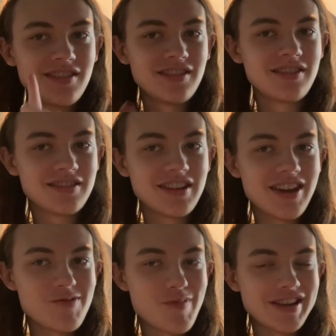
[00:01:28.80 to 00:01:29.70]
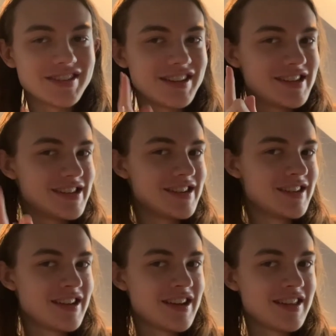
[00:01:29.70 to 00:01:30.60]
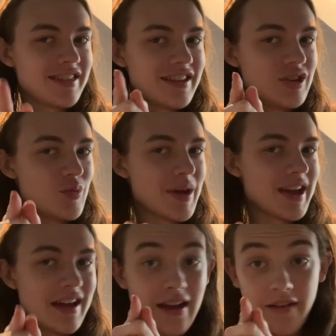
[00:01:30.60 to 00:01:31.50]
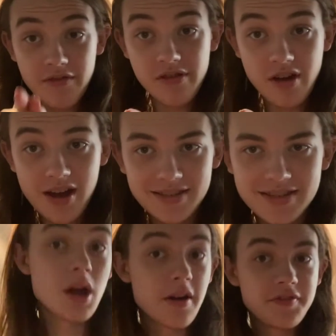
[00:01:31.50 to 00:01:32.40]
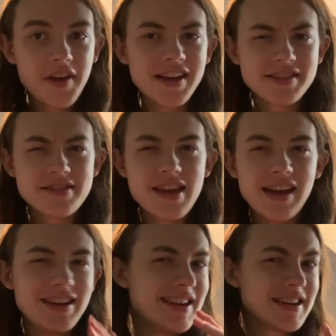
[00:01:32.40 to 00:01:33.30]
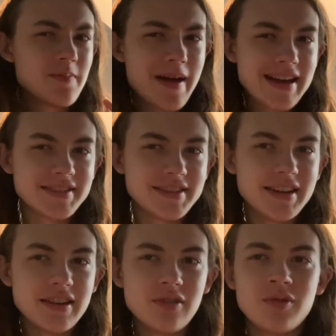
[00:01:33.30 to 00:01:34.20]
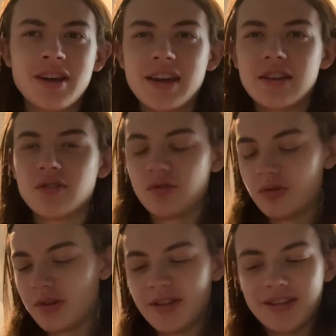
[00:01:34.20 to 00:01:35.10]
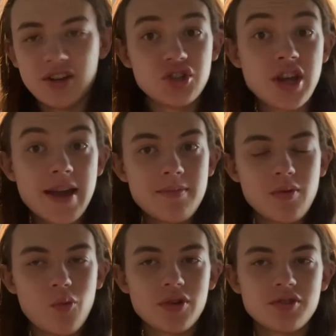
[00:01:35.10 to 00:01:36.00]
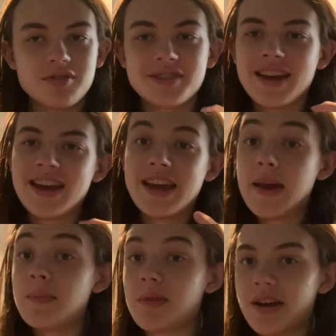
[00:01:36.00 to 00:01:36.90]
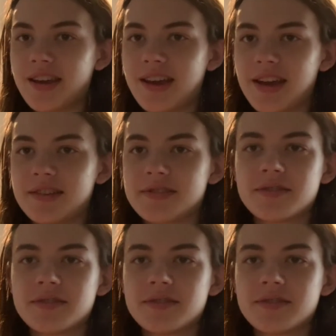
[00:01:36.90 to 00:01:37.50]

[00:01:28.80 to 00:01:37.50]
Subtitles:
to get incapacitated than you may have thought. Effects that incapacitate you include the Enchantment Wizard's Hypnotic Gaze,